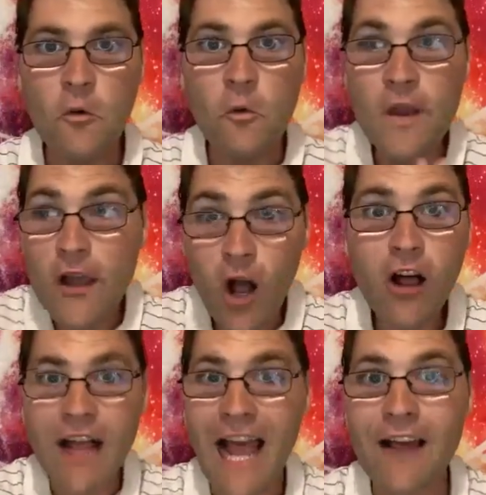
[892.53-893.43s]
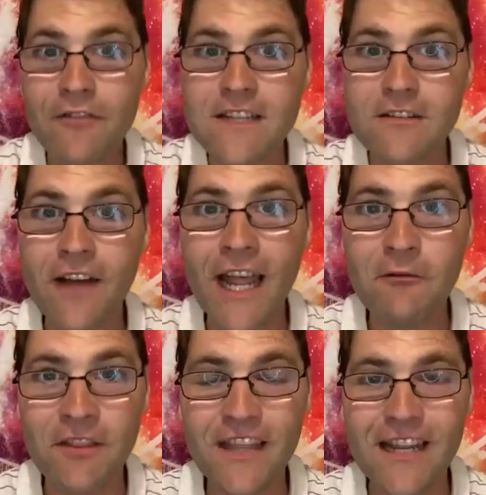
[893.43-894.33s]
We all have the
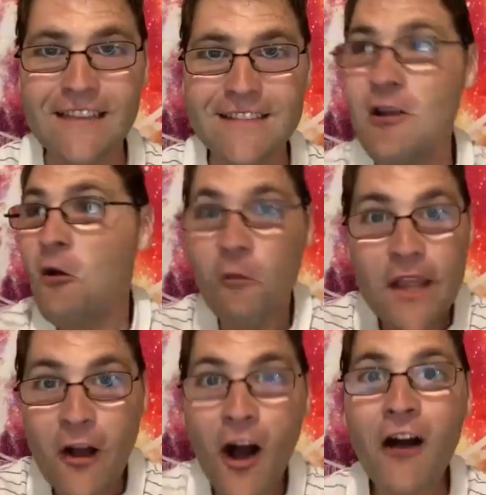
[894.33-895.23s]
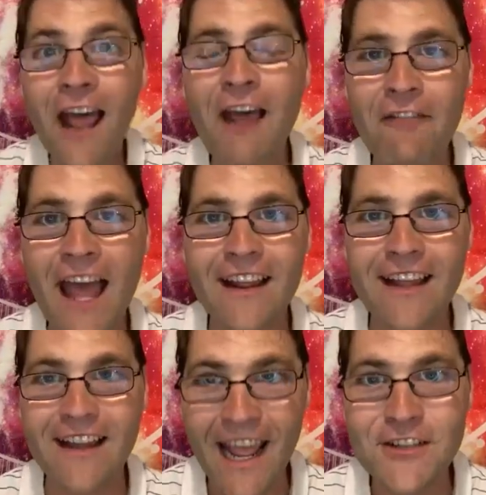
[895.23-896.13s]
divine within us. We all have that
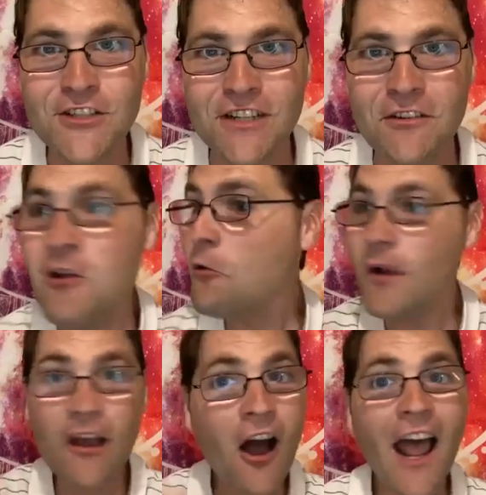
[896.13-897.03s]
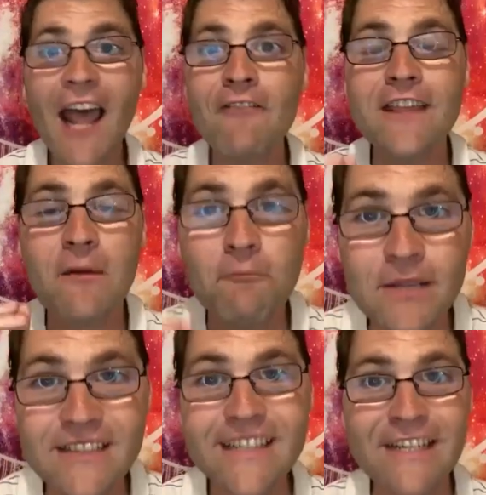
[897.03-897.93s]
connection. We all have the
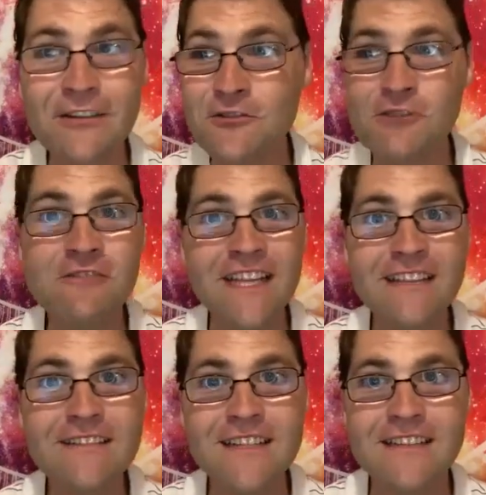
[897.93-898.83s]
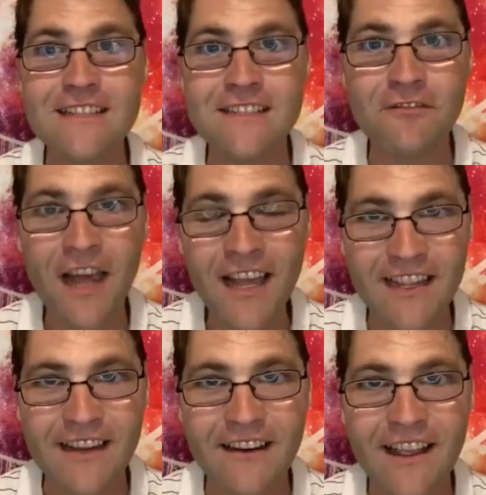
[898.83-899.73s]
ability to tune into the
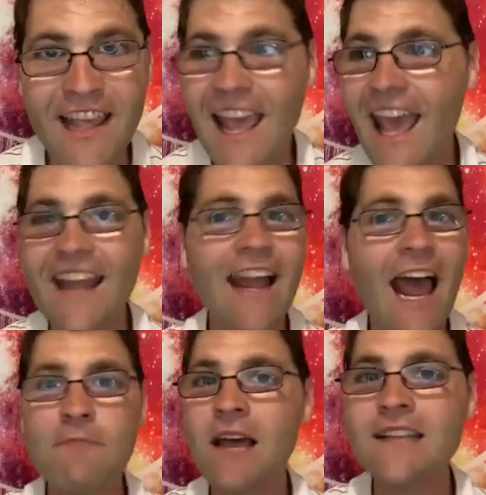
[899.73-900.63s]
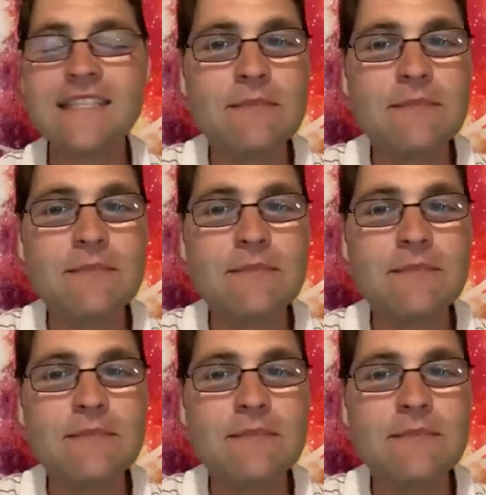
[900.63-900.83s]
divine. And I'm not